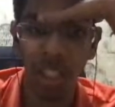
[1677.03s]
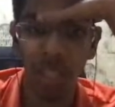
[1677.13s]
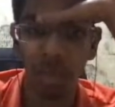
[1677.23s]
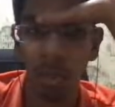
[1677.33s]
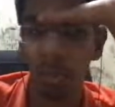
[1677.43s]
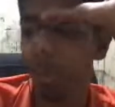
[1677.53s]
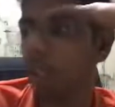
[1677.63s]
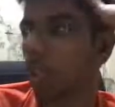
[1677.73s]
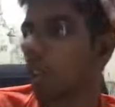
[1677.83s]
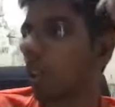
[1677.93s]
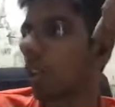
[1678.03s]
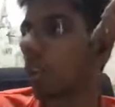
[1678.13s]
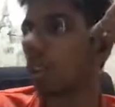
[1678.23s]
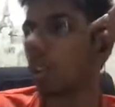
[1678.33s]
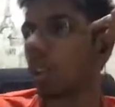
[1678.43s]
and put pressure there,
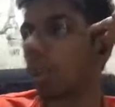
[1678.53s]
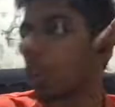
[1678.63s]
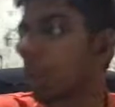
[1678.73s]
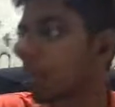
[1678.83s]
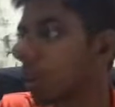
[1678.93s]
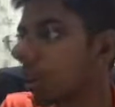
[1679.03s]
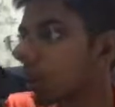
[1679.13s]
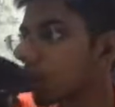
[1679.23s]
nothing to worry about.